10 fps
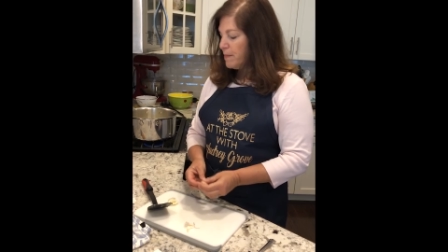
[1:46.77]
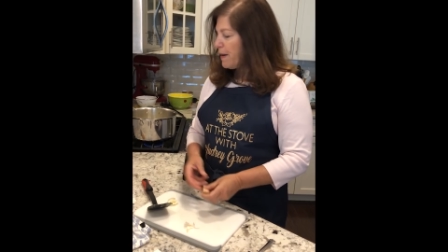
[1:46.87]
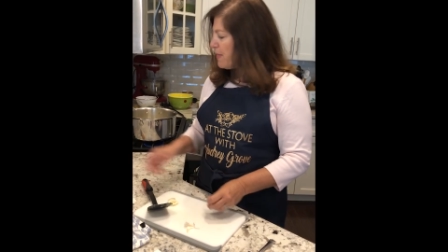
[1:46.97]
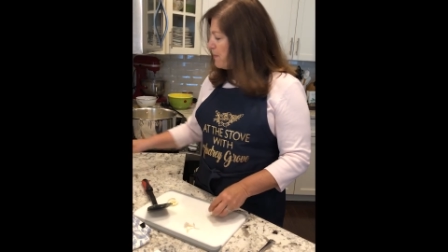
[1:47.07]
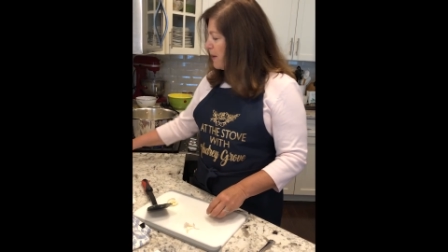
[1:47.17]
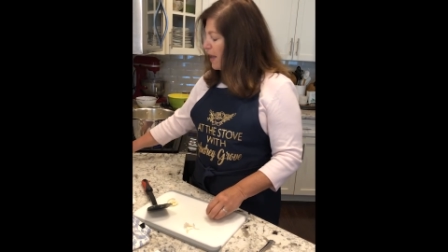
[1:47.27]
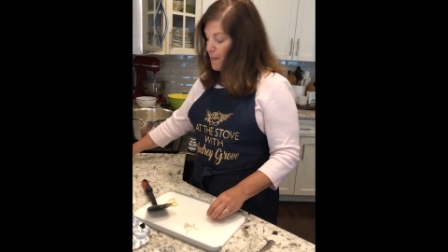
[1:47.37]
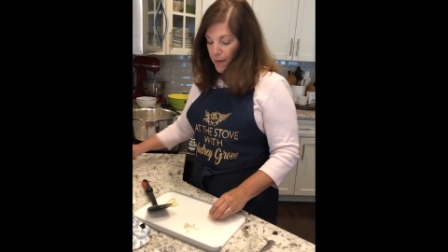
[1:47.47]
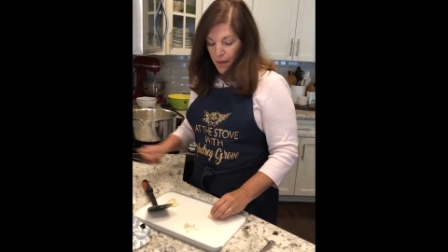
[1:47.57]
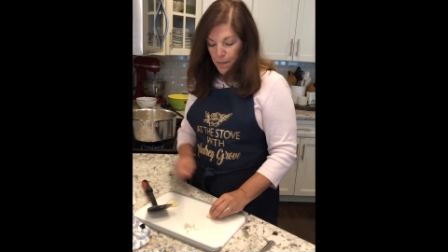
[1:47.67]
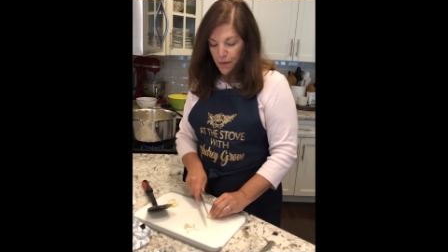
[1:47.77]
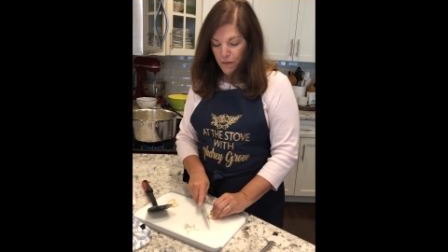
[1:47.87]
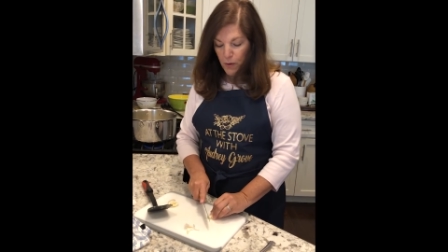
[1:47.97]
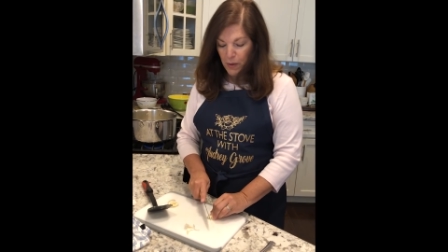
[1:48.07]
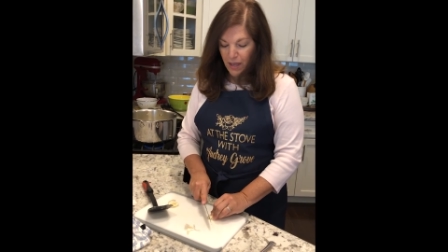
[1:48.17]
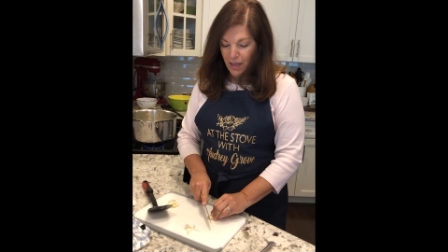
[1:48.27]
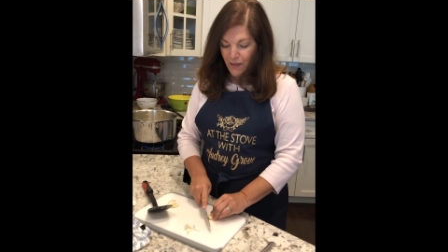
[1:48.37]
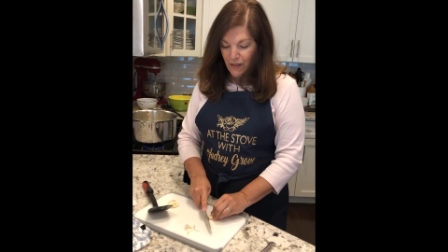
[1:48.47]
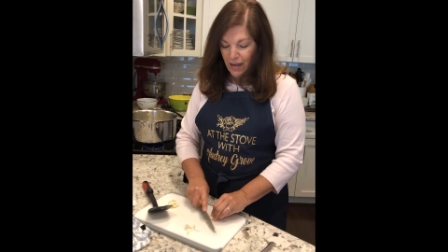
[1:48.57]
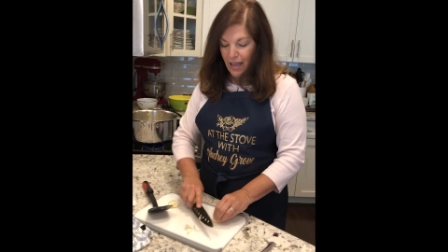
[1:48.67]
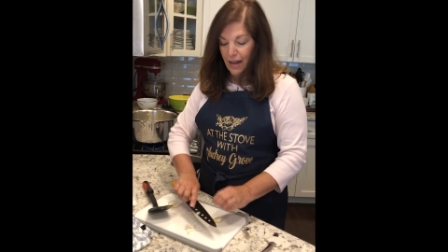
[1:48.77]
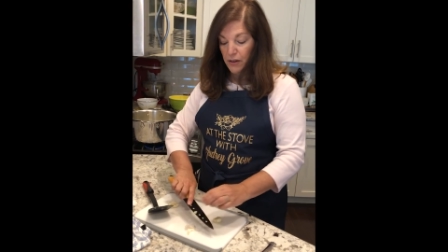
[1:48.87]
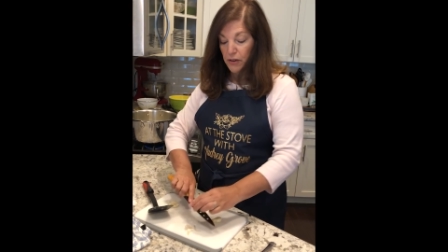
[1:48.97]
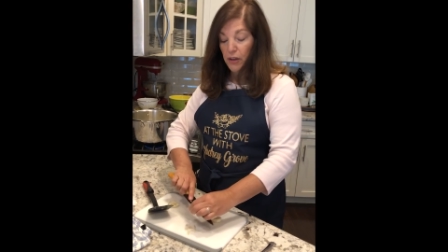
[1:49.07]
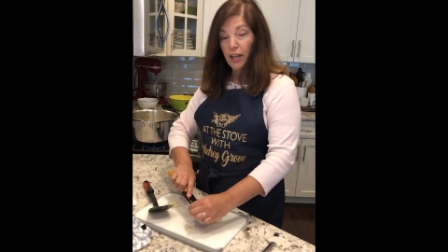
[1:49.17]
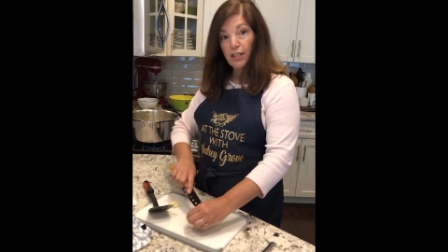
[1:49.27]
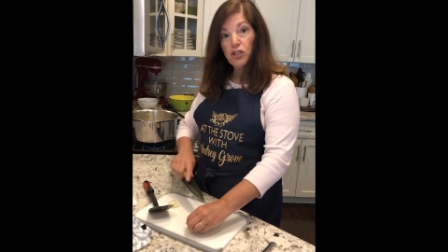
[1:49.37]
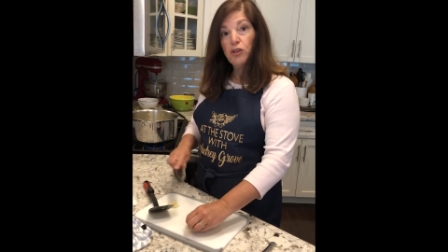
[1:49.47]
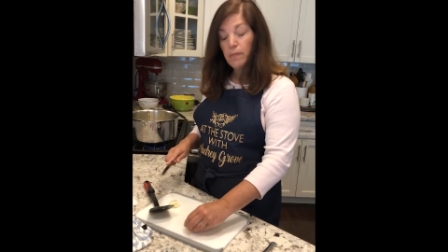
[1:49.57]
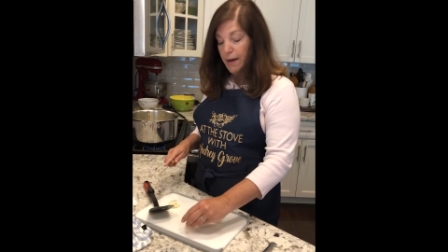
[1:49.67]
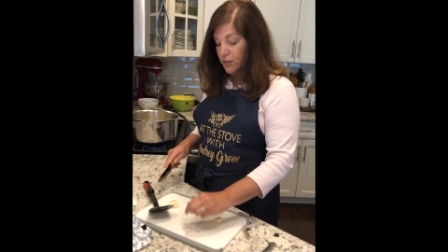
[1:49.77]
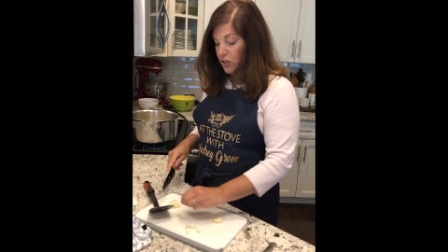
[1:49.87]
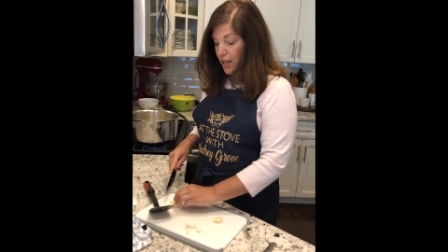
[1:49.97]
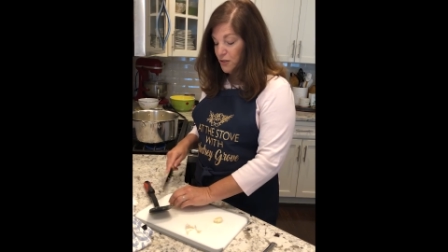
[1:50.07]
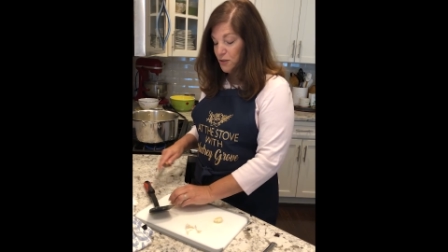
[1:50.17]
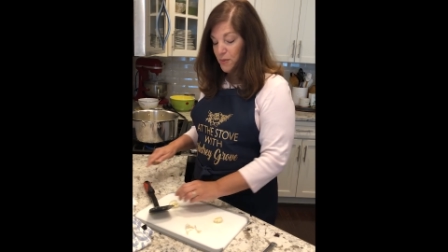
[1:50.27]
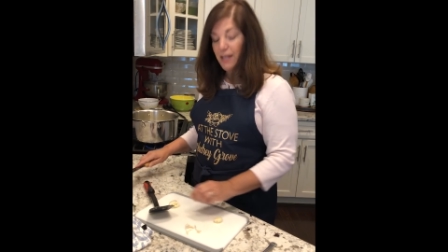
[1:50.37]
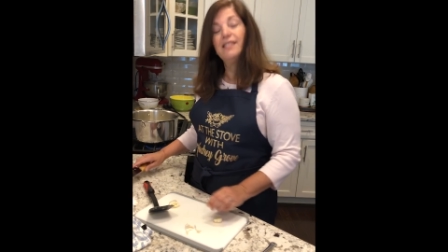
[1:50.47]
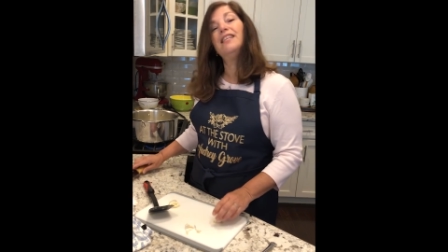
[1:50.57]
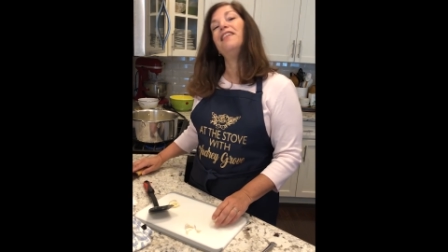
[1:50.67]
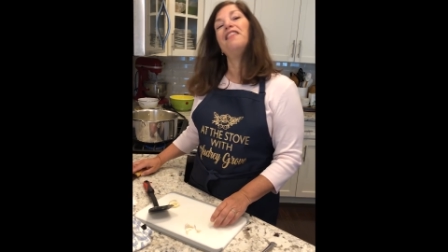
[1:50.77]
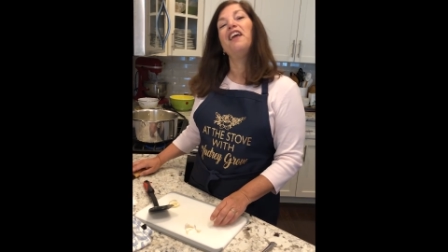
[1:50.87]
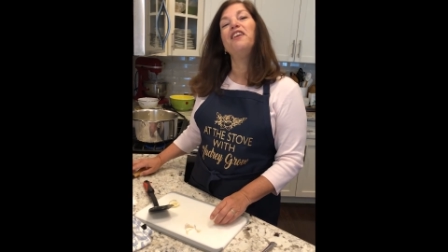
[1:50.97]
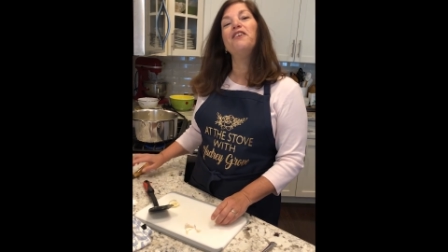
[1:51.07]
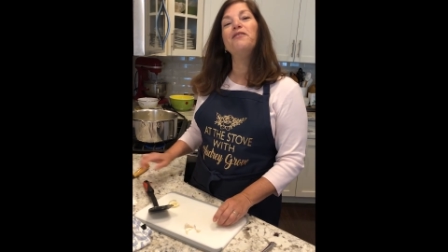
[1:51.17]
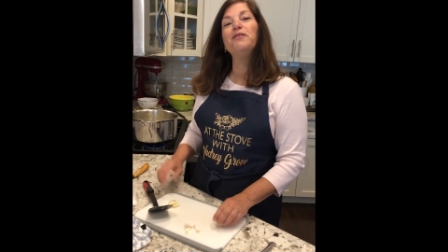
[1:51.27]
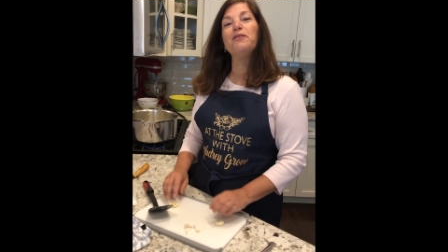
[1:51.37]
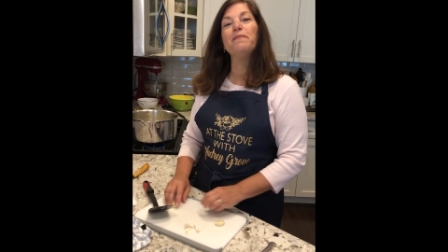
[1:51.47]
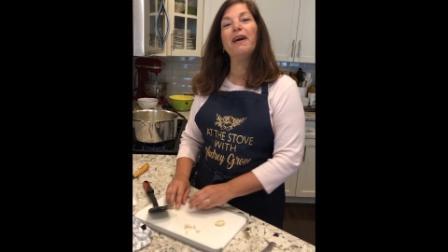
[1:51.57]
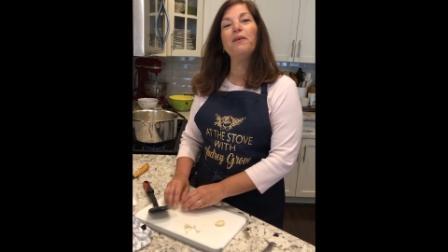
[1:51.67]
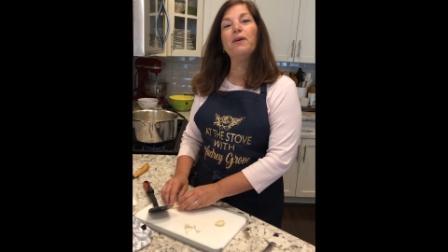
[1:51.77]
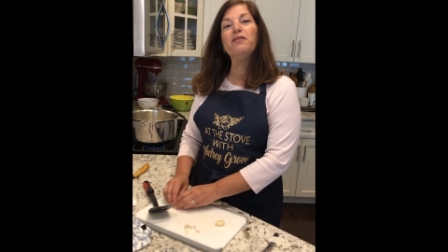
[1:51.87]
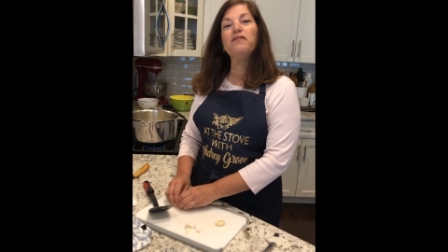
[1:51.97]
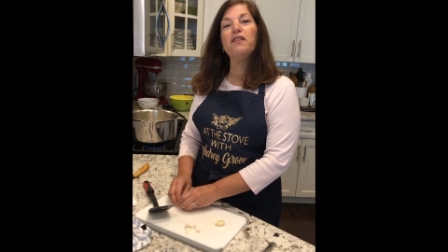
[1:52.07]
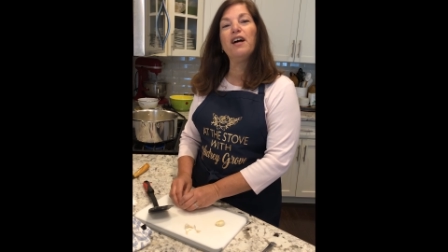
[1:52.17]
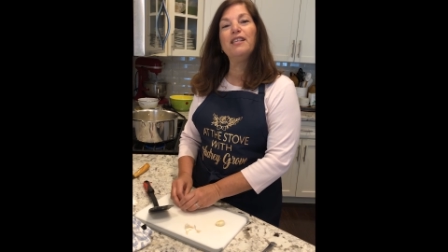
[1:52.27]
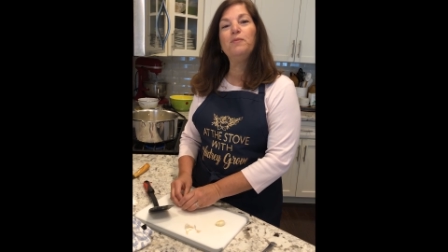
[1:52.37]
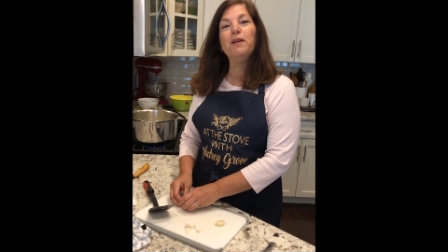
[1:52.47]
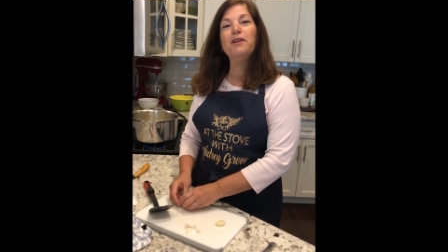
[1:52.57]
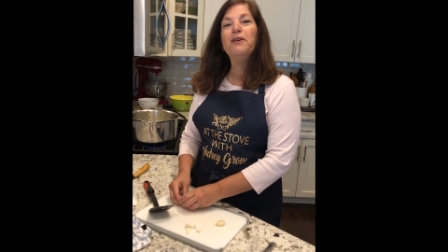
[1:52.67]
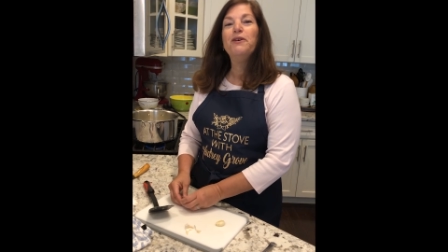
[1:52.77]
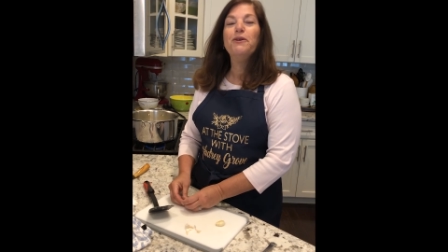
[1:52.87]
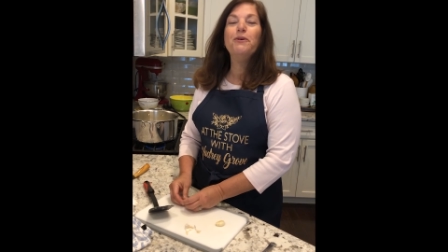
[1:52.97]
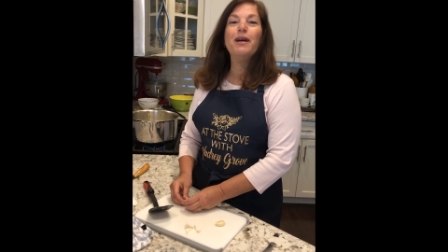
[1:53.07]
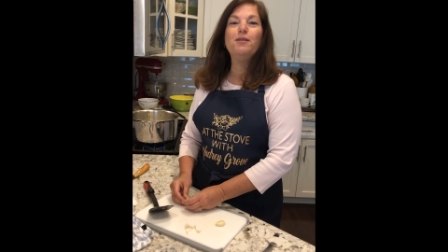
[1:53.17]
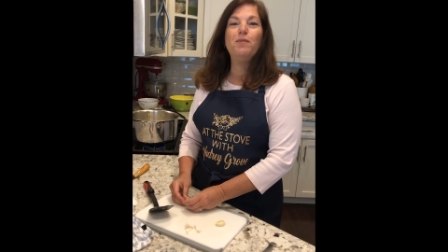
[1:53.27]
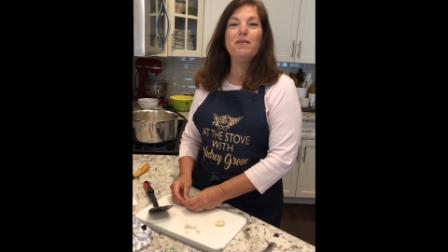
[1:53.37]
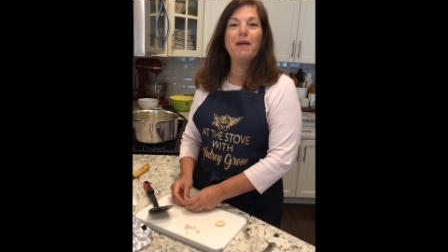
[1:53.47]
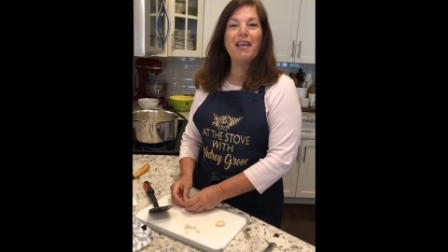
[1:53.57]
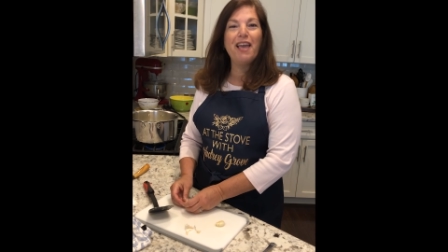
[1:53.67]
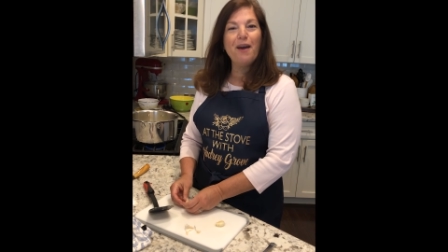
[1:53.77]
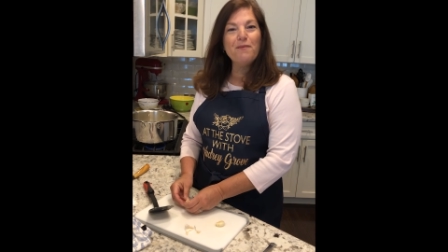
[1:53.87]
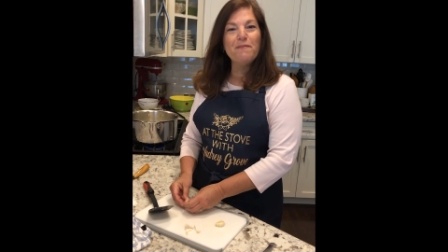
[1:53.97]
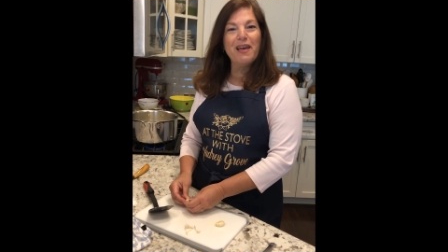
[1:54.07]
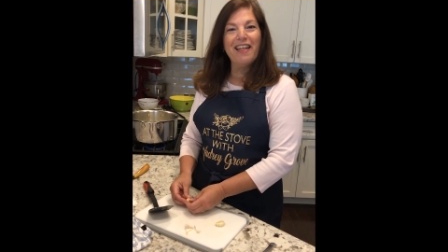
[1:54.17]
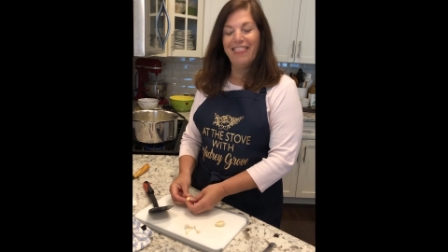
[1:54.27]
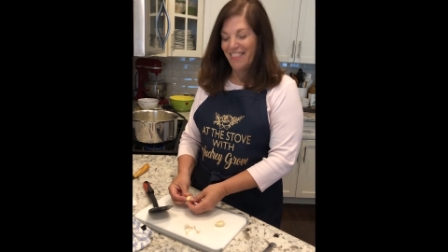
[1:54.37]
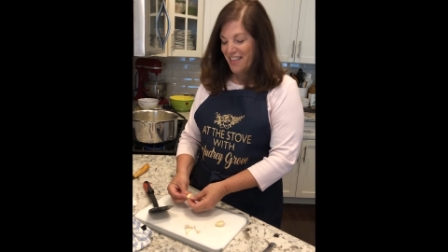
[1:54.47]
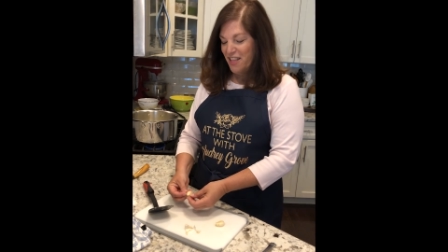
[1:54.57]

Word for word: By the way, before we even get cooking too much, I do want to say thank you to my wonderful husband who has been my cameraman